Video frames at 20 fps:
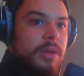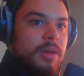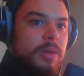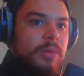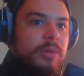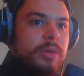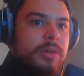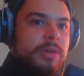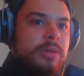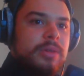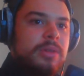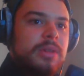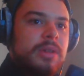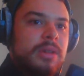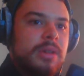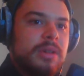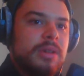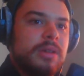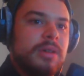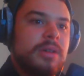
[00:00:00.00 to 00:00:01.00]
what do you
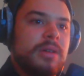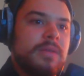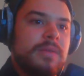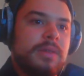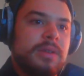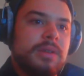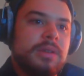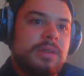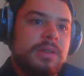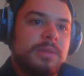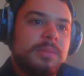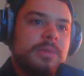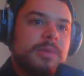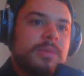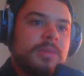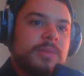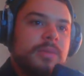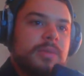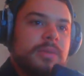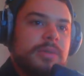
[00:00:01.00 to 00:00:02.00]
think of
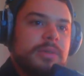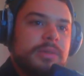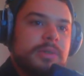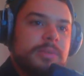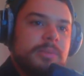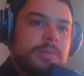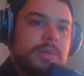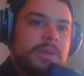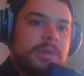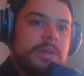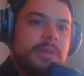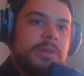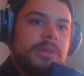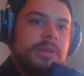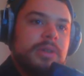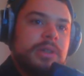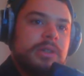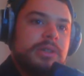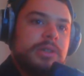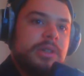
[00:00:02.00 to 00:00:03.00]
Elizabeth Warren's bill
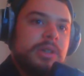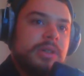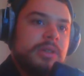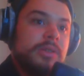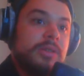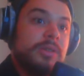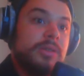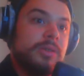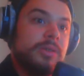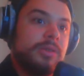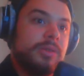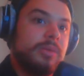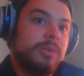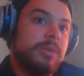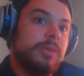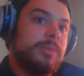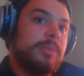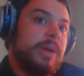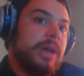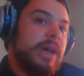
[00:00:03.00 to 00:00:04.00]
that she introduced? Will
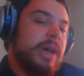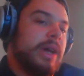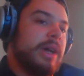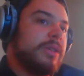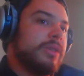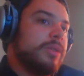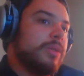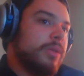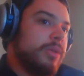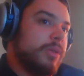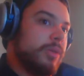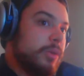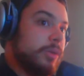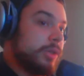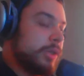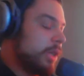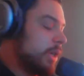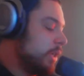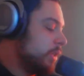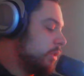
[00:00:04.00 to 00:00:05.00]
it pass or no
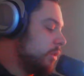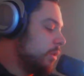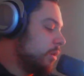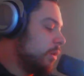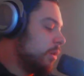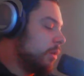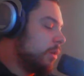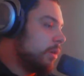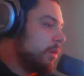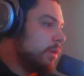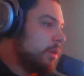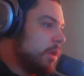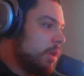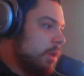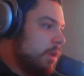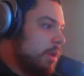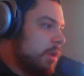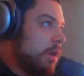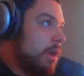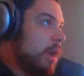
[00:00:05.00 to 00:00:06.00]
chance at all?
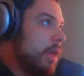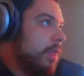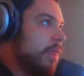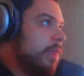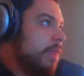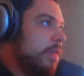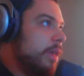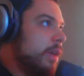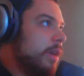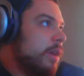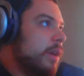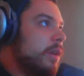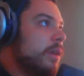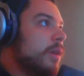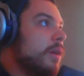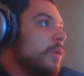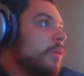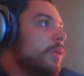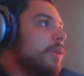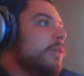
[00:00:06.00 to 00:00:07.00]
I think I
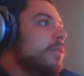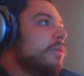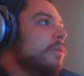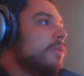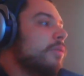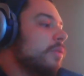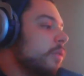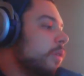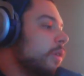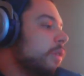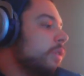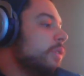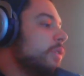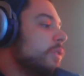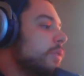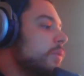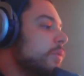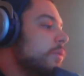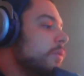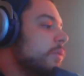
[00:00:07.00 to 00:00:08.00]
know what you're referring
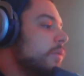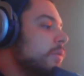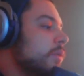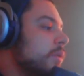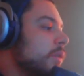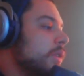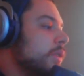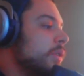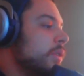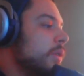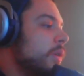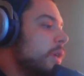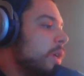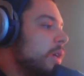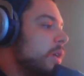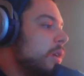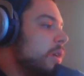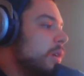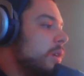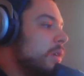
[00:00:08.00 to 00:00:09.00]
to. Let's go
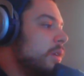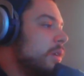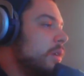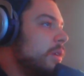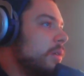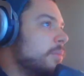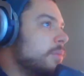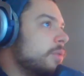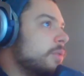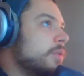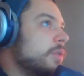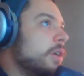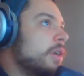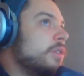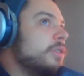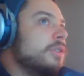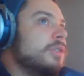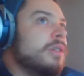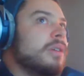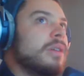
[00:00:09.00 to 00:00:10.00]
ahead and pull that
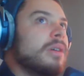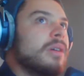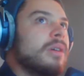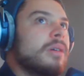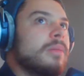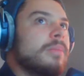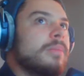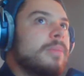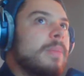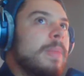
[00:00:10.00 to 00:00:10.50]
shit up.